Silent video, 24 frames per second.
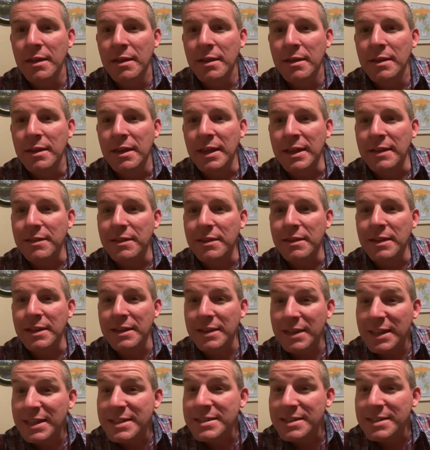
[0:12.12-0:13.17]
at, at
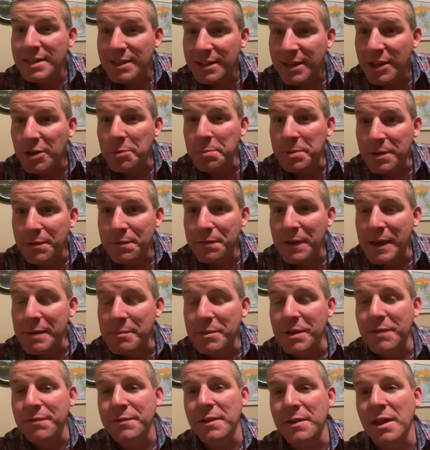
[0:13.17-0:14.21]
least a little bit of
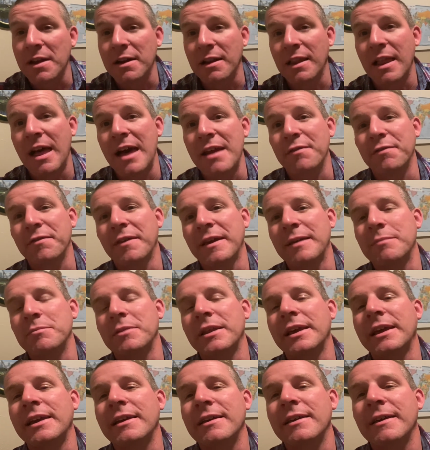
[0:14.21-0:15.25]
family, if not a lot of
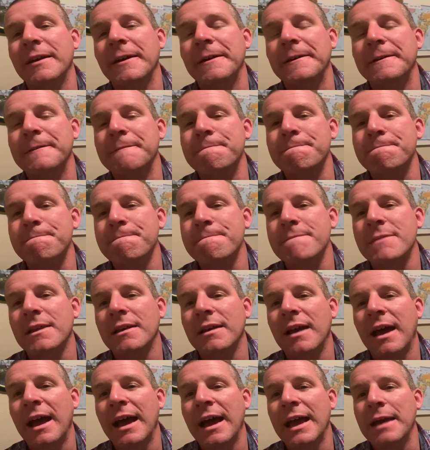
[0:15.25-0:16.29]
family. Um,
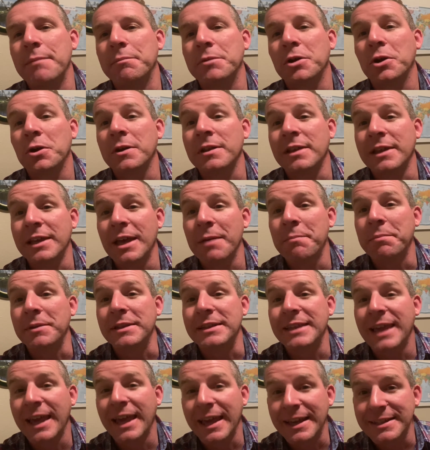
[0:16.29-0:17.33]
I am currently up in
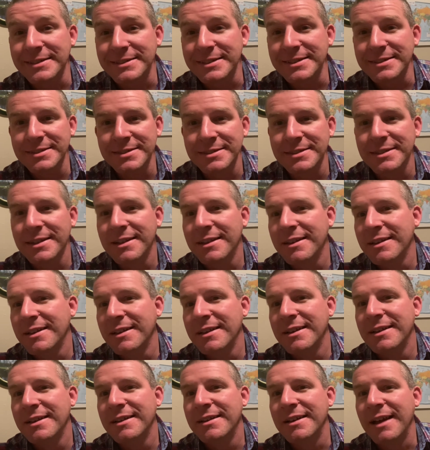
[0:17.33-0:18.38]
Kansas.
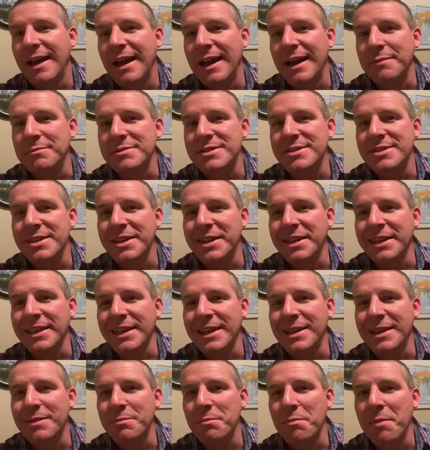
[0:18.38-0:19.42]
I'm sitting
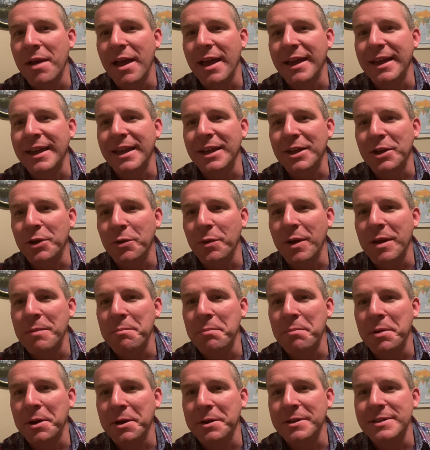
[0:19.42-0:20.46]
in my
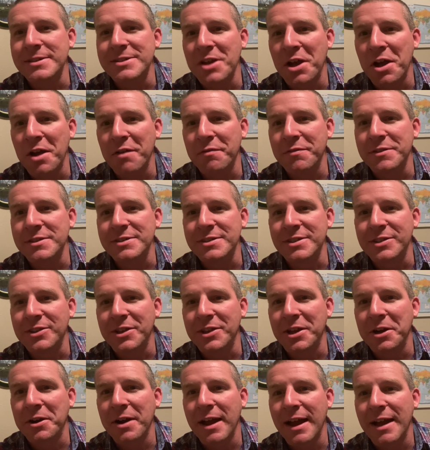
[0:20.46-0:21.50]
grandparents' office in
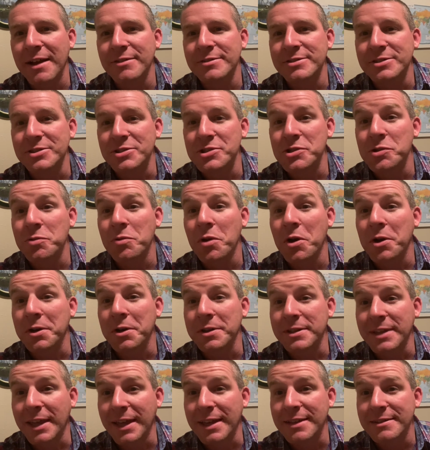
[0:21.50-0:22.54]
their house in Girard,
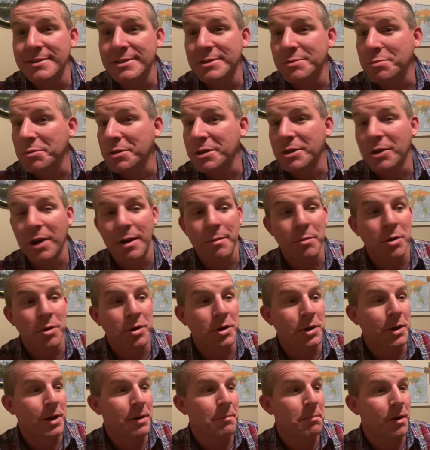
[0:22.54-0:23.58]
Kansas, where grandma and
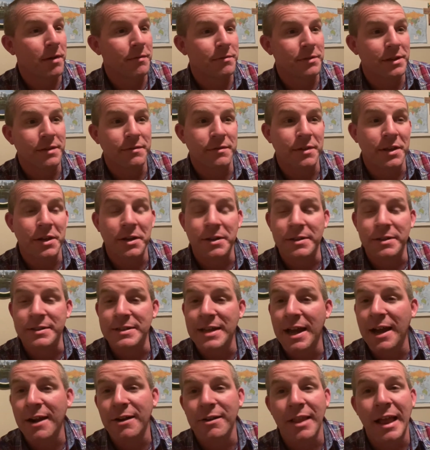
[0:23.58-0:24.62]
grandpa have lived their
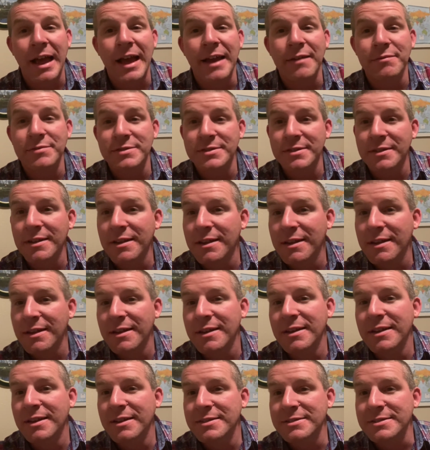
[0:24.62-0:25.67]
entire lives.
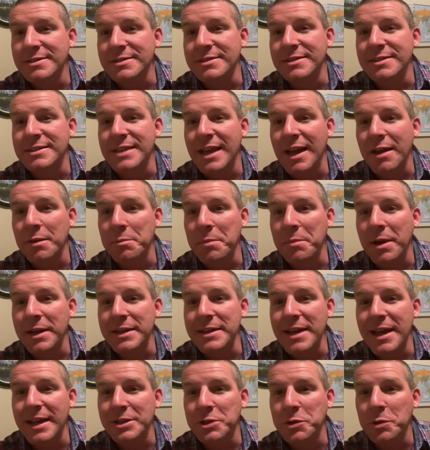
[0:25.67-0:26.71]
This is the town my
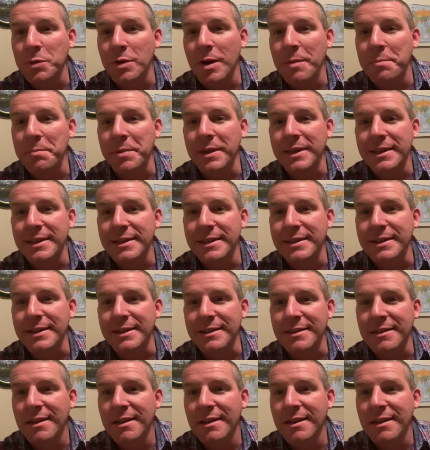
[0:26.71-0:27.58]
dad grew up in, and